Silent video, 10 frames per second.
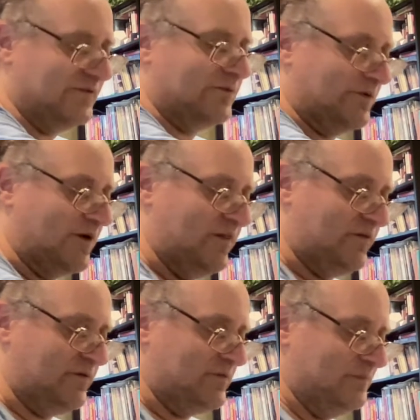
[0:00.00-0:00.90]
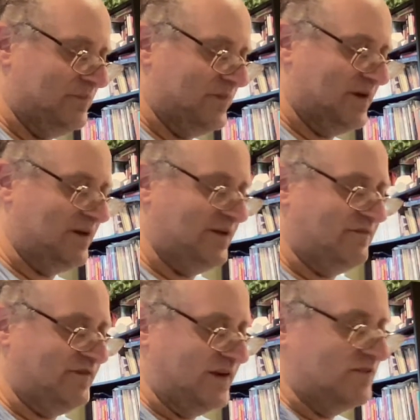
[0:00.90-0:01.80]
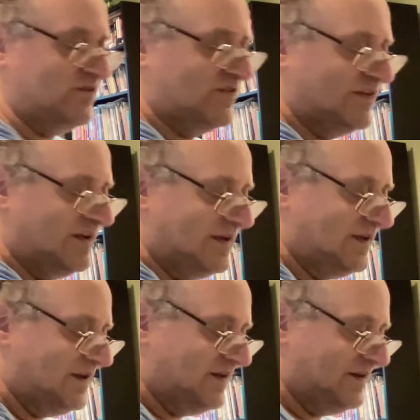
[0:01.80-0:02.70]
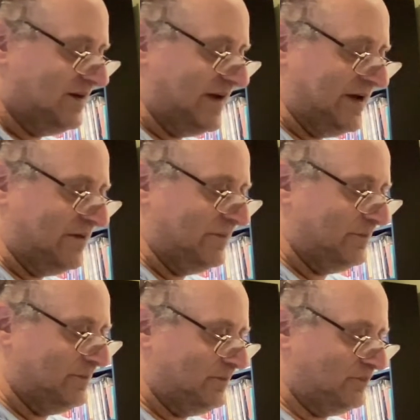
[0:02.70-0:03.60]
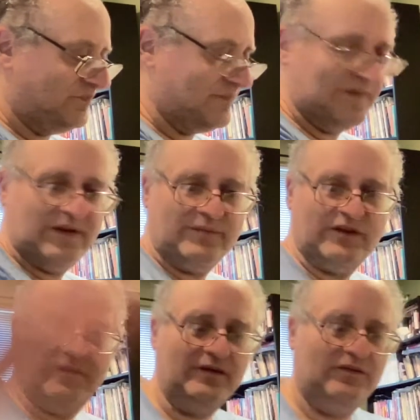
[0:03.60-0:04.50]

or other uh, events. Now, I'm gonna